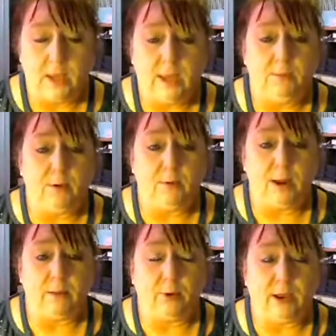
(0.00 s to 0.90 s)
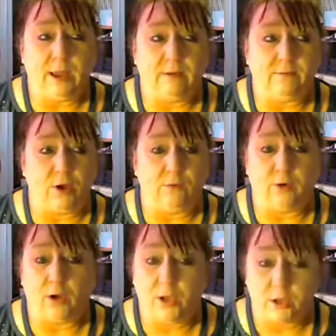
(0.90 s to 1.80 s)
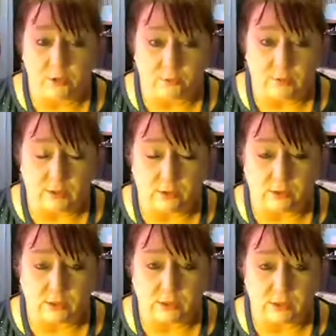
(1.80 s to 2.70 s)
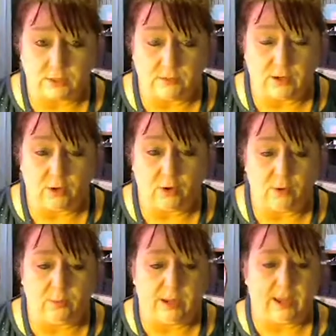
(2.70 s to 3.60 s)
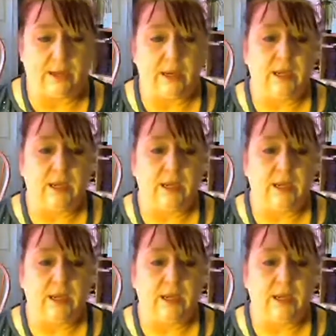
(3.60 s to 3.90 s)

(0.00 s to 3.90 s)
and we were able to have over 100 vendors in there, and we had